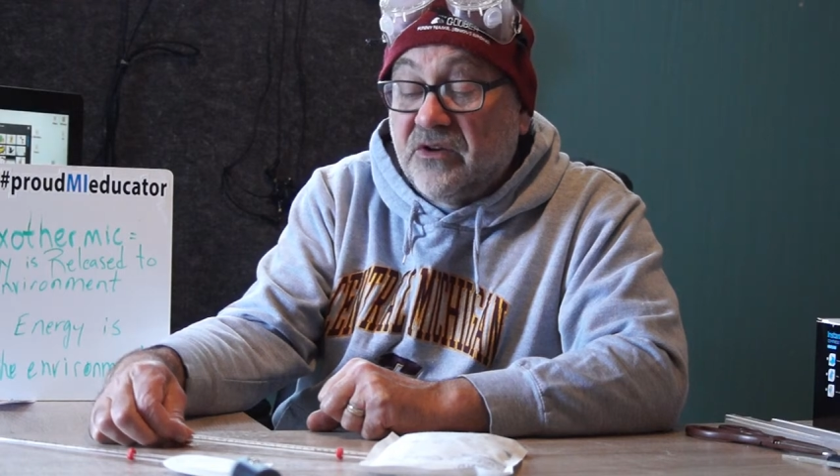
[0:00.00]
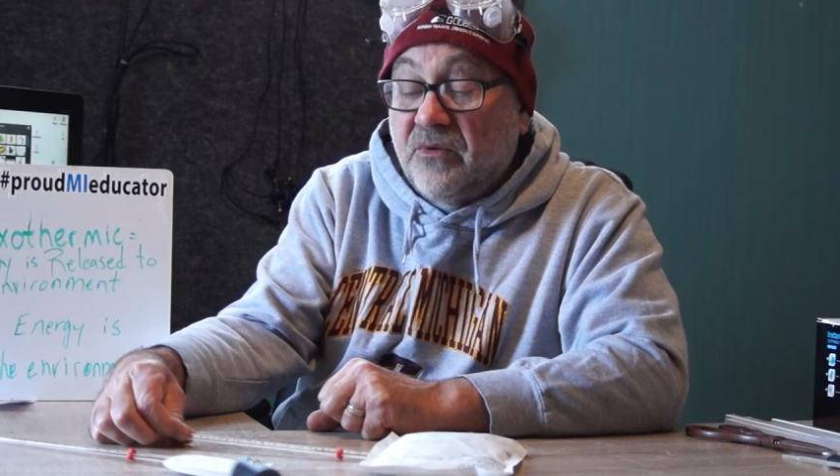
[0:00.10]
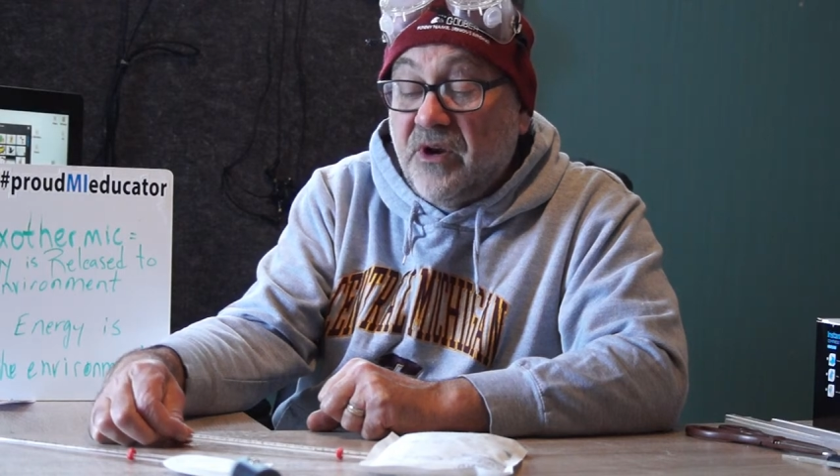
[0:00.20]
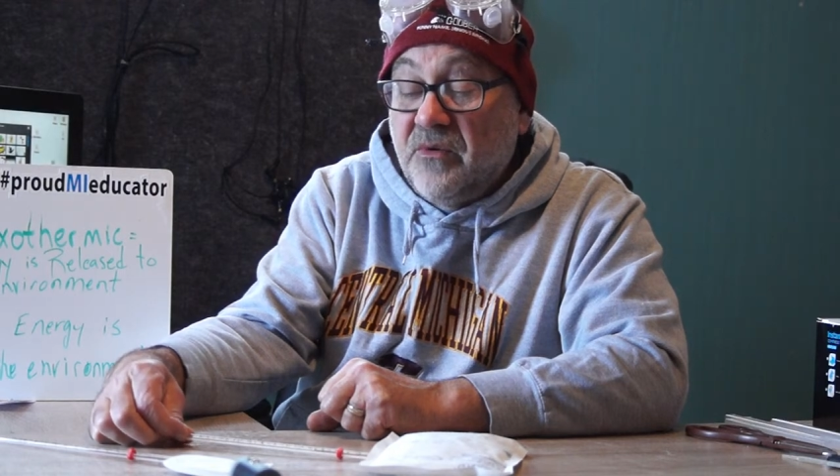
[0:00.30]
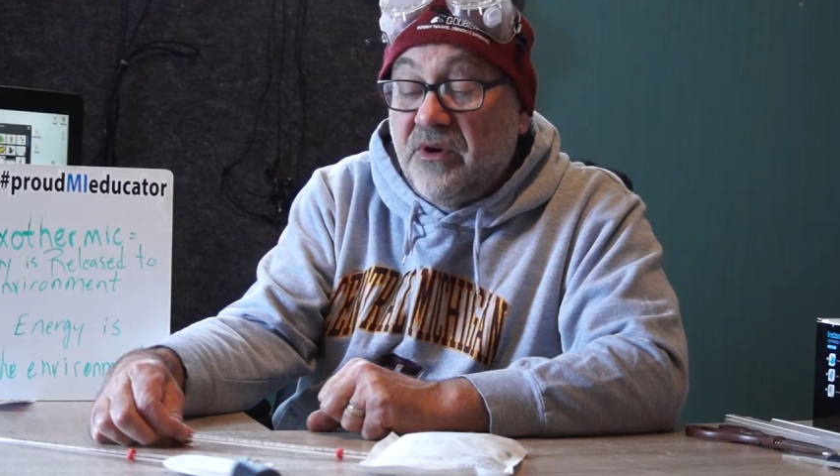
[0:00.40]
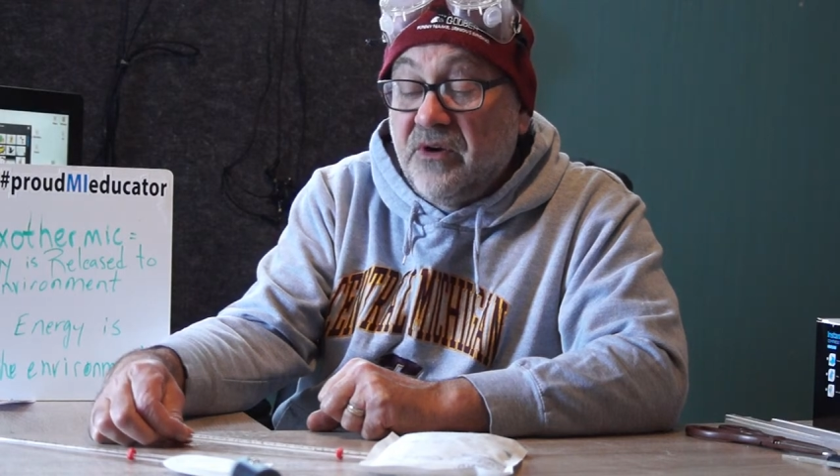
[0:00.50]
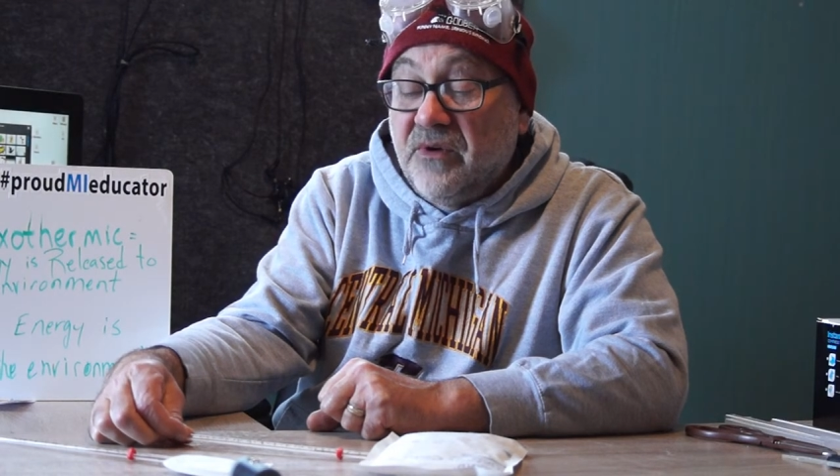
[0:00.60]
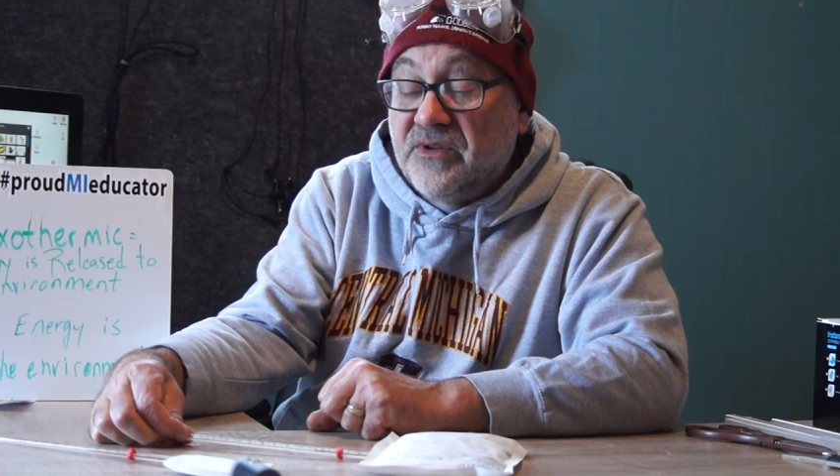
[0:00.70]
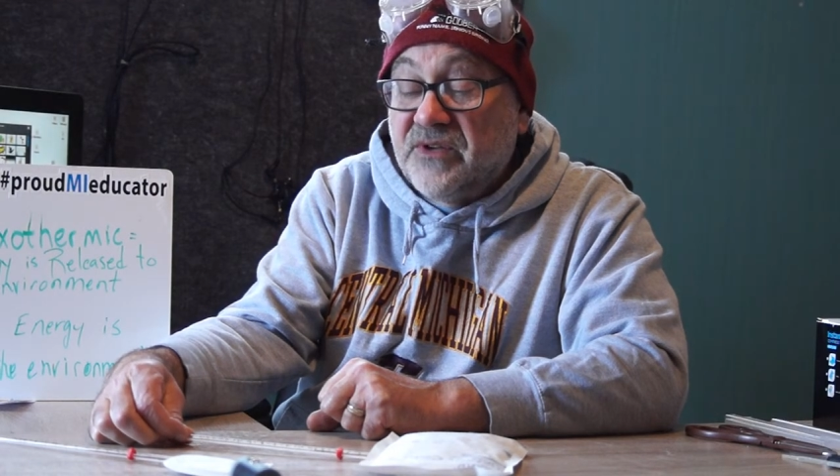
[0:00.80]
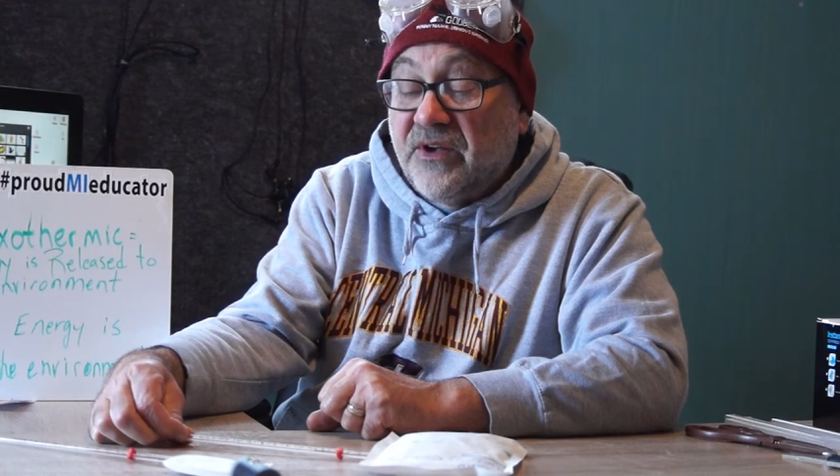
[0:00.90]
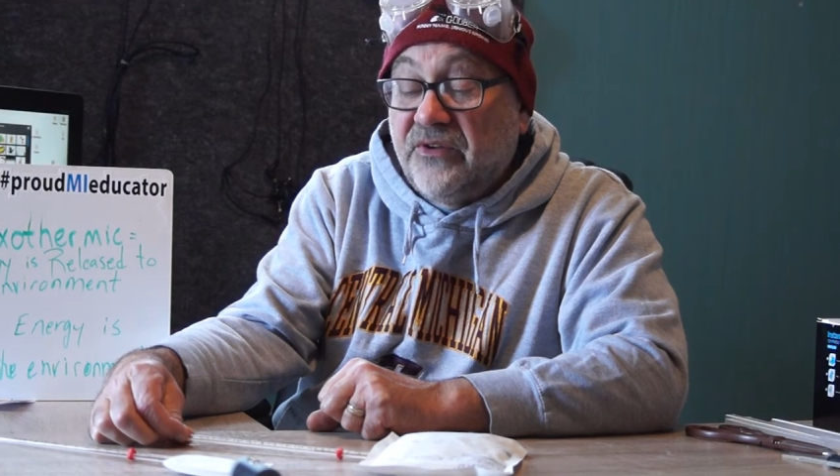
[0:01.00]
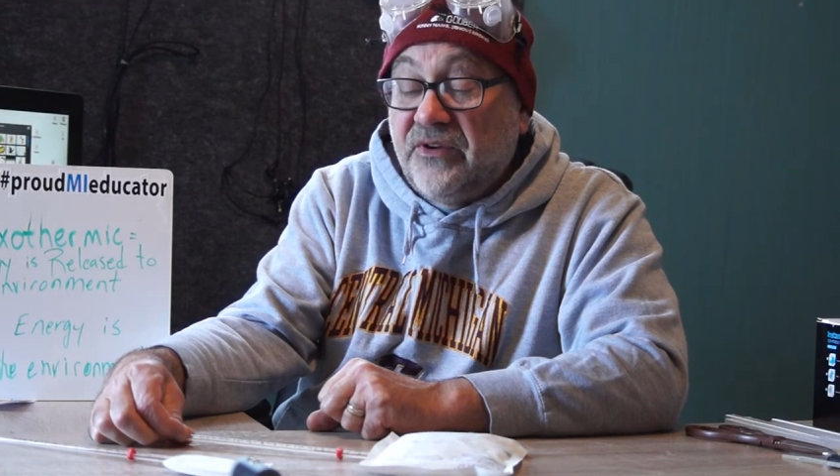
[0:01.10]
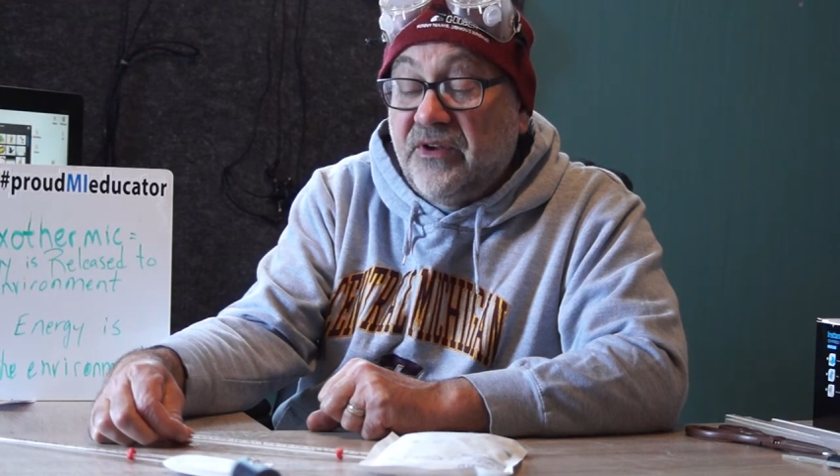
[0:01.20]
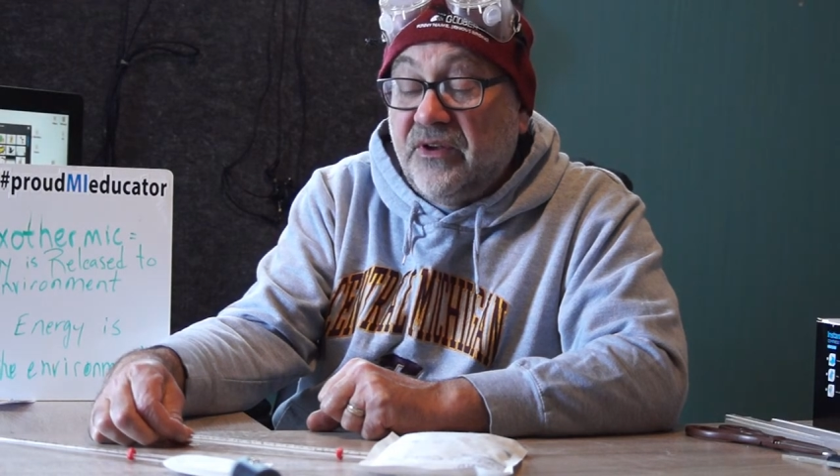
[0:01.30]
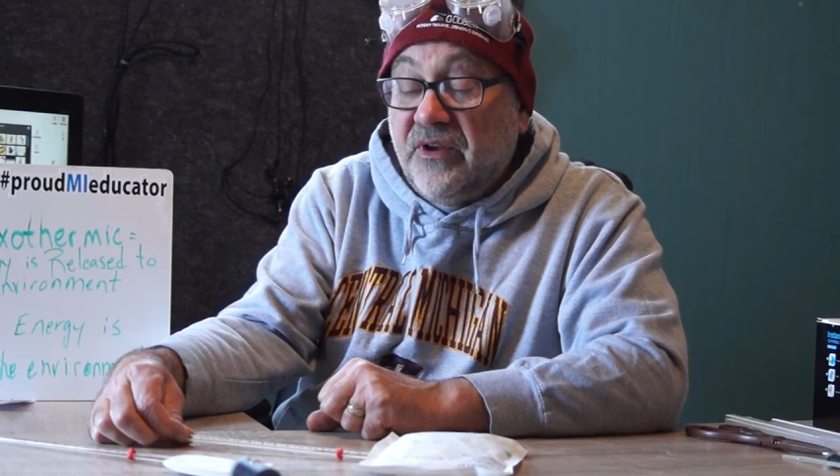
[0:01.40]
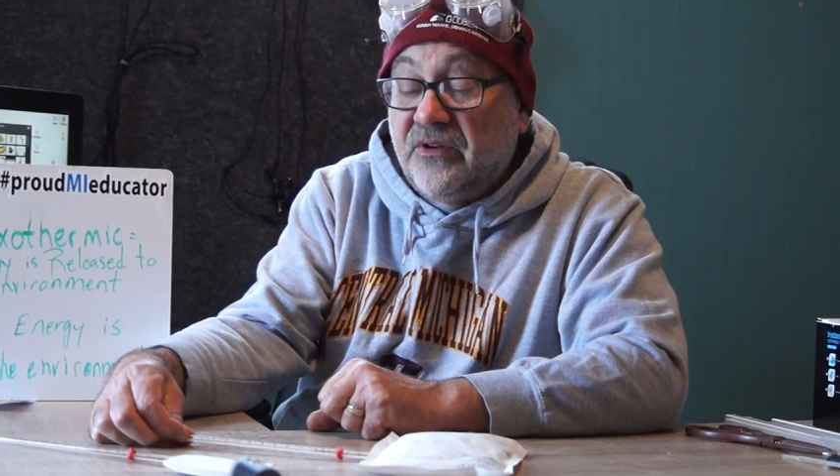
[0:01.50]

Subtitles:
at 21 degrees Celsius,